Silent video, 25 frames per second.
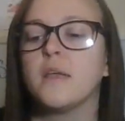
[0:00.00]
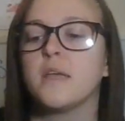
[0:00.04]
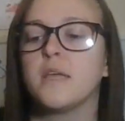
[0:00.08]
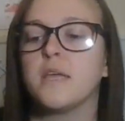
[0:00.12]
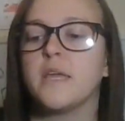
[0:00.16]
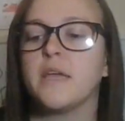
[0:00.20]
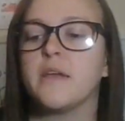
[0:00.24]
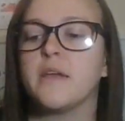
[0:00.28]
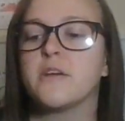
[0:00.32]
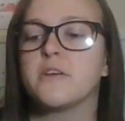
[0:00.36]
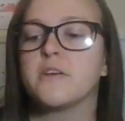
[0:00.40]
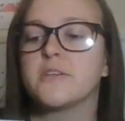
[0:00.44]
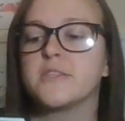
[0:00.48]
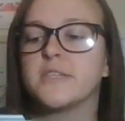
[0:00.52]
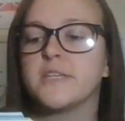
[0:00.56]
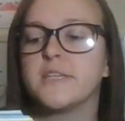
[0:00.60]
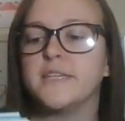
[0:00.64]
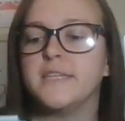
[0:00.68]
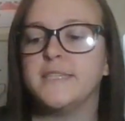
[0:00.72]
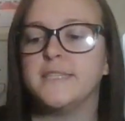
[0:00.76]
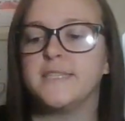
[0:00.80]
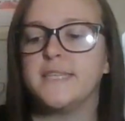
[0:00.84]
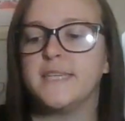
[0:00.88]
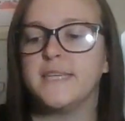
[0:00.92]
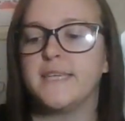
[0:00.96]
Here's an
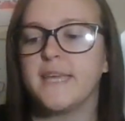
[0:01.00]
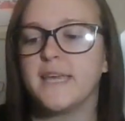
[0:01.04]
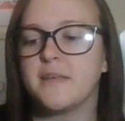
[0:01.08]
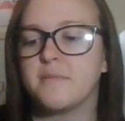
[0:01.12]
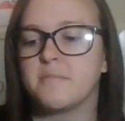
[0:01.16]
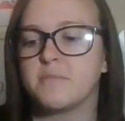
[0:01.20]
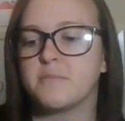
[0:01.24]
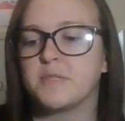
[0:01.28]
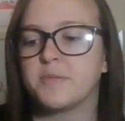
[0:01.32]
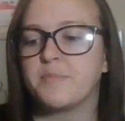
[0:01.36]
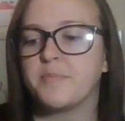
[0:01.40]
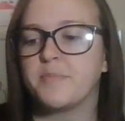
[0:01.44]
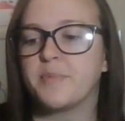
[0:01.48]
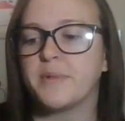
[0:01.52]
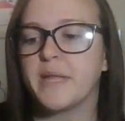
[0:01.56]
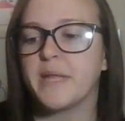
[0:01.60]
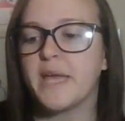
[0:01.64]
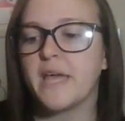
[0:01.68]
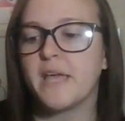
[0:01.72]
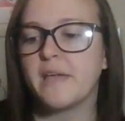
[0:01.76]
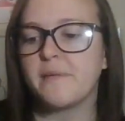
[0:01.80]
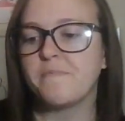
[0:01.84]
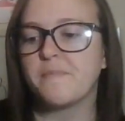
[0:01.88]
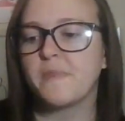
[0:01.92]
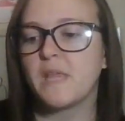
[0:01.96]
easy game to
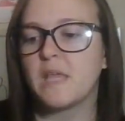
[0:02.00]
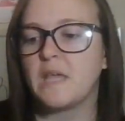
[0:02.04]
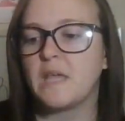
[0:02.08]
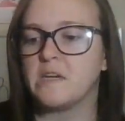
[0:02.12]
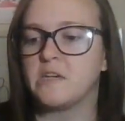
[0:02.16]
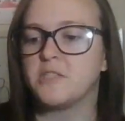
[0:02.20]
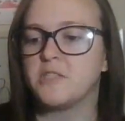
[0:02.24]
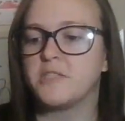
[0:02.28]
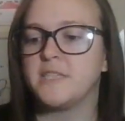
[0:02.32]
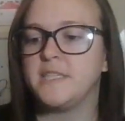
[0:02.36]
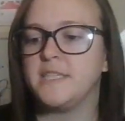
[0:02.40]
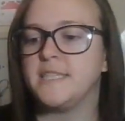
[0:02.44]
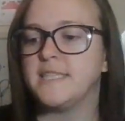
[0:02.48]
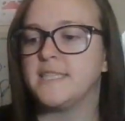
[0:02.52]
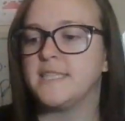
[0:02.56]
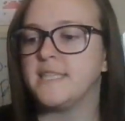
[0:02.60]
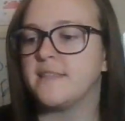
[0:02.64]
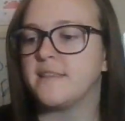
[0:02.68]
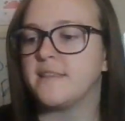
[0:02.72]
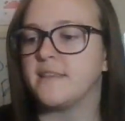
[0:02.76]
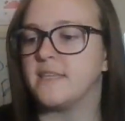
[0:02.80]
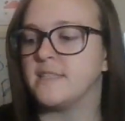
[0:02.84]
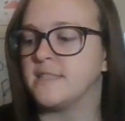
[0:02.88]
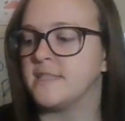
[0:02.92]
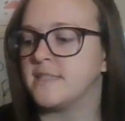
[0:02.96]
play. Here's an easy
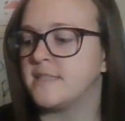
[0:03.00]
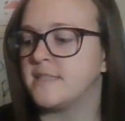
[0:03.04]
thing